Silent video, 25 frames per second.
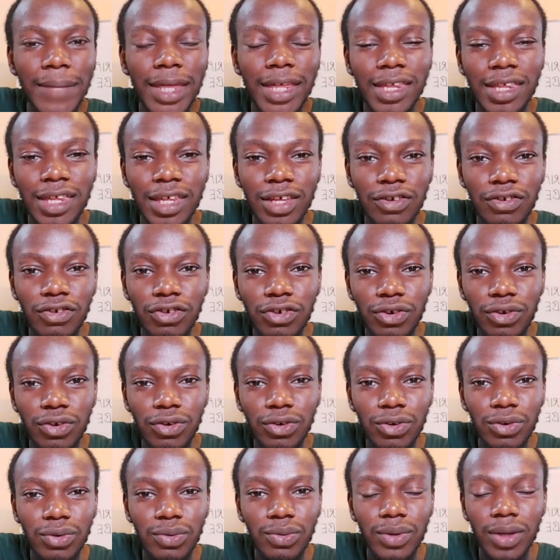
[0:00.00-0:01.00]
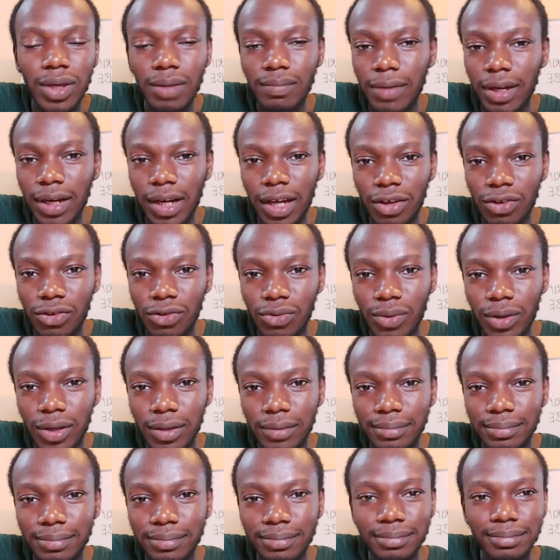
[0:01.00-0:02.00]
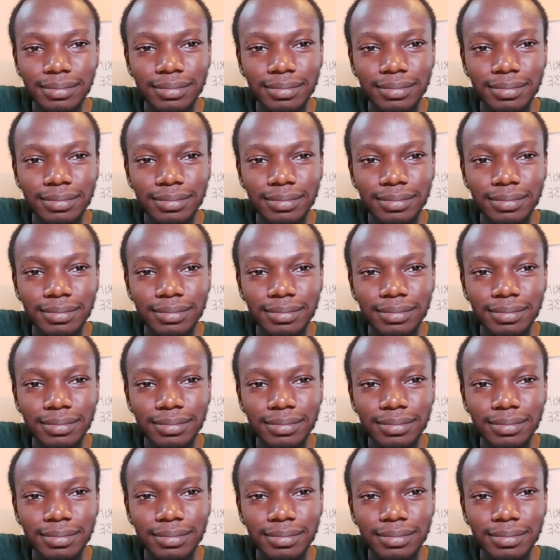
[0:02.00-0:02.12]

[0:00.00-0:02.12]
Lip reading: See you in my next one.